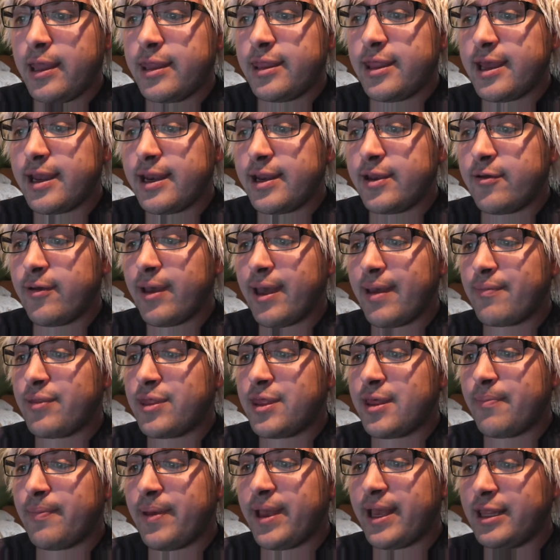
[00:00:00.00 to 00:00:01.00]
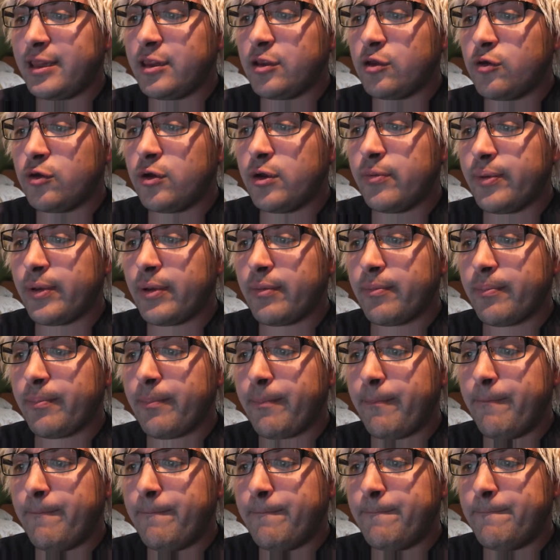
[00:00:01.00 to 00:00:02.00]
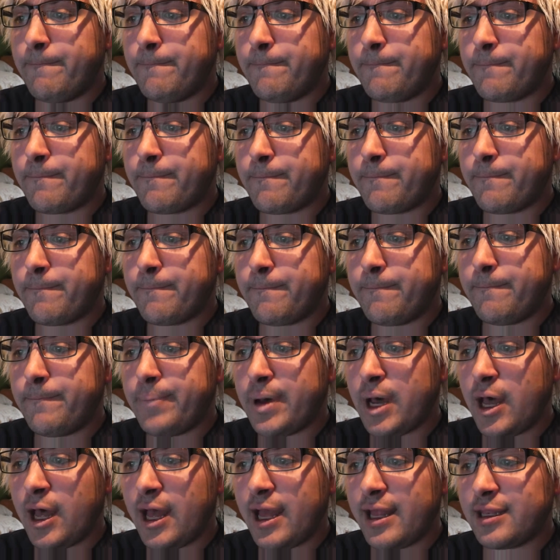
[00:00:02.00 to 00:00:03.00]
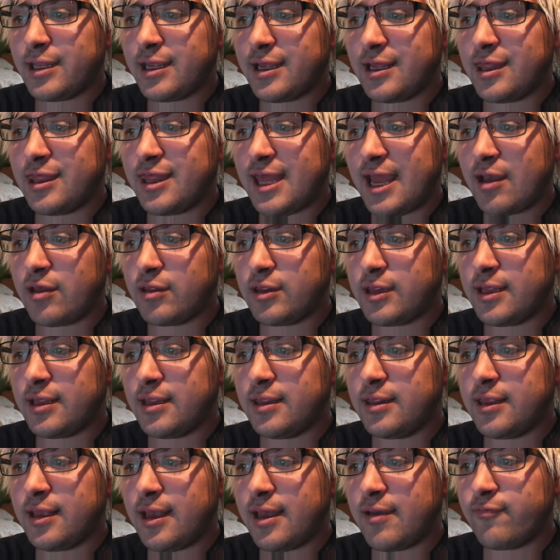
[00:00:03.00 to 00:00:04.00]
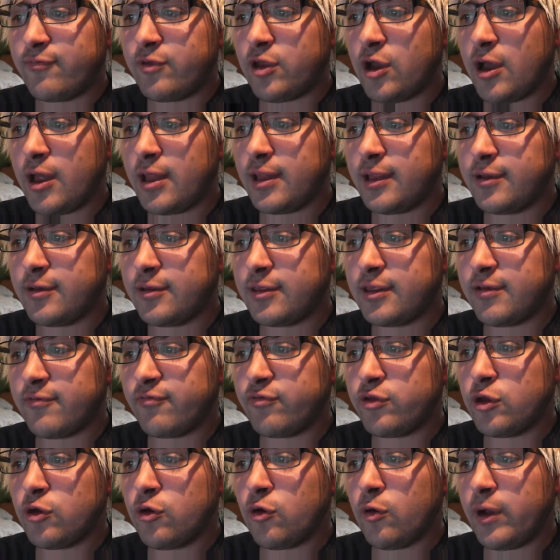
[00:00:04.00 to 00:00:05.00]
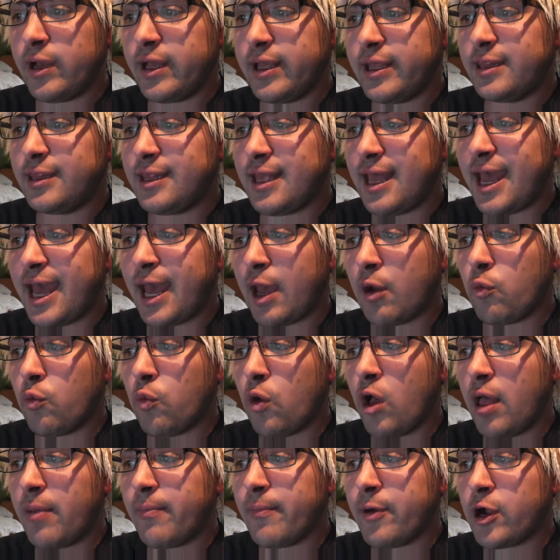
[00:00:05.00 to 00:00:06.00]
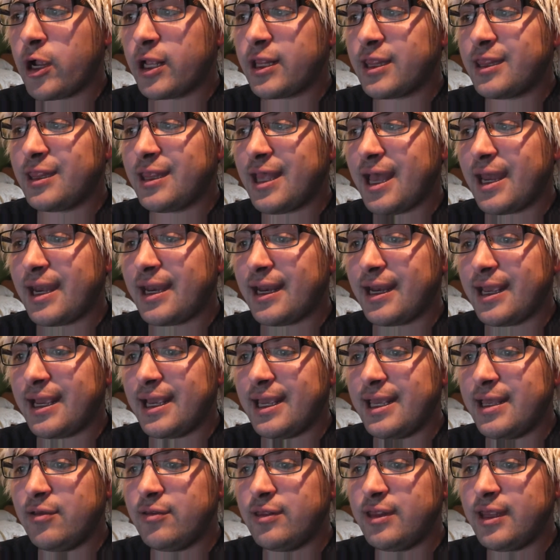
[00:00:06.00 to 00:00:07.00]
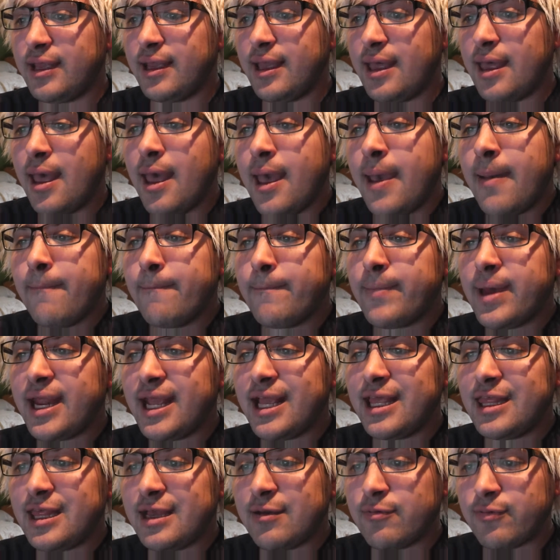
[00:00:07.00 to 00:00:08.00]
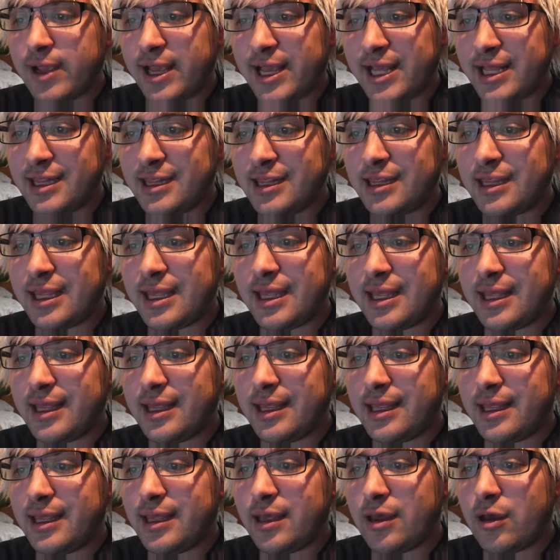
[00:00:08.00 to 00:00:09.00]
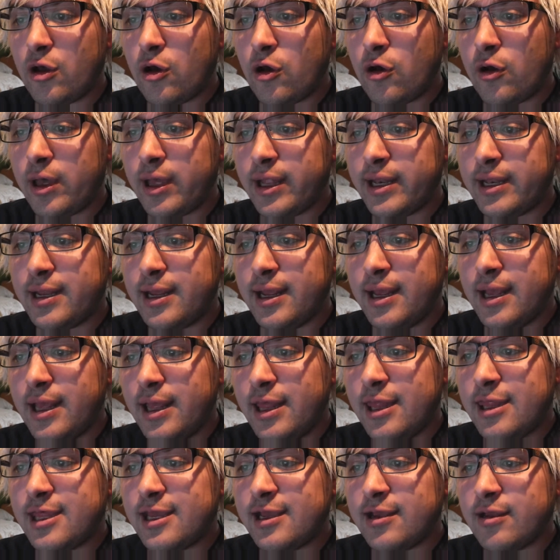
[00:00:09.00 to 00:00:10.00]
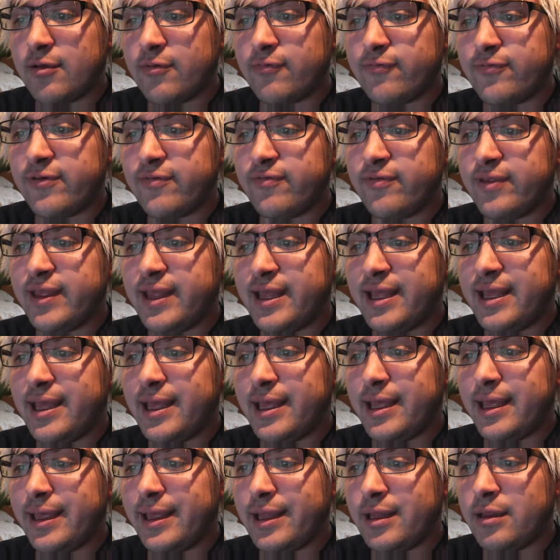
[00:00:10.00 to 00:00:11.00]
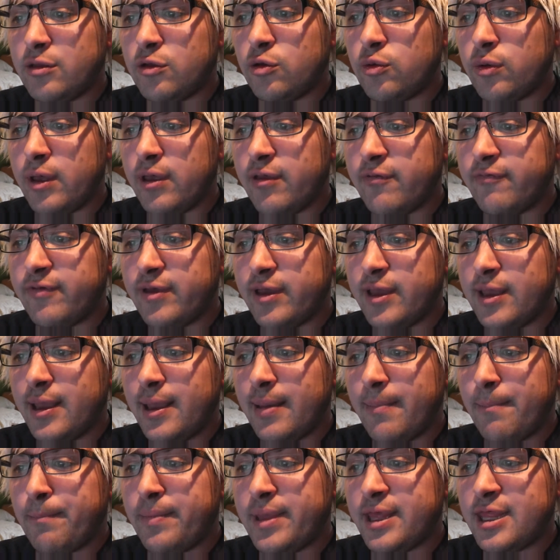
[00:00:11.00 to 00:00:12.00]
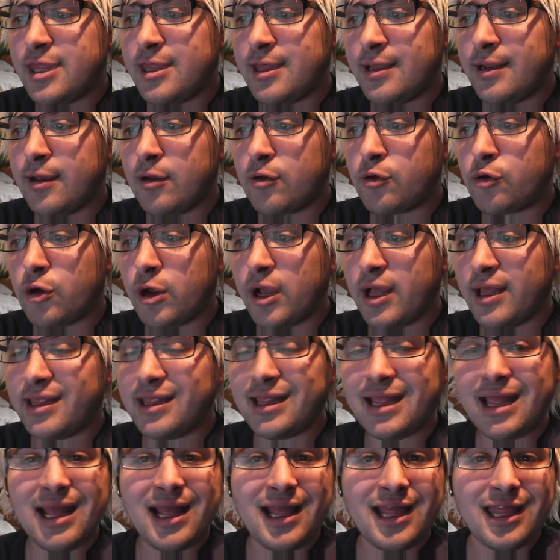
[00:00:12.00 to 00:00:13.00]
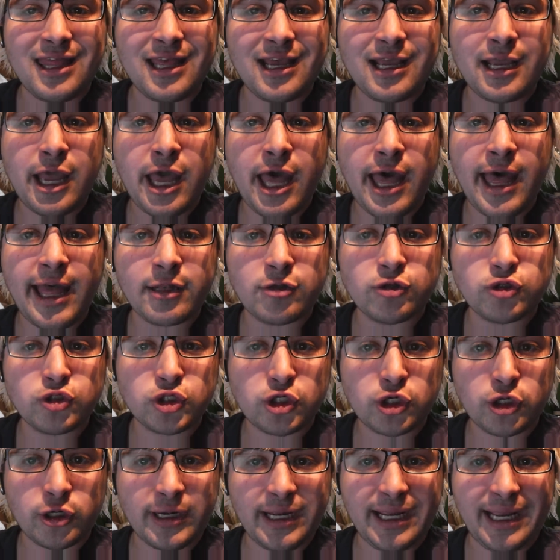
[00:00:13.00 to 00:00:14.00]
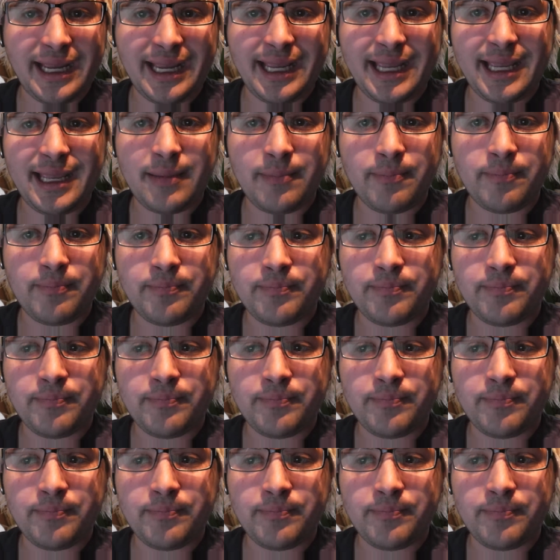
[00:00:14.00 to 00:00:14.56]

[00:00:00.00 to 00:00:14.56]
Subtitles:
The New Hampshire-based group bought thousands of dollars of toys at Walmart Saturday using money they raised on their 50 and 12 mission across the country.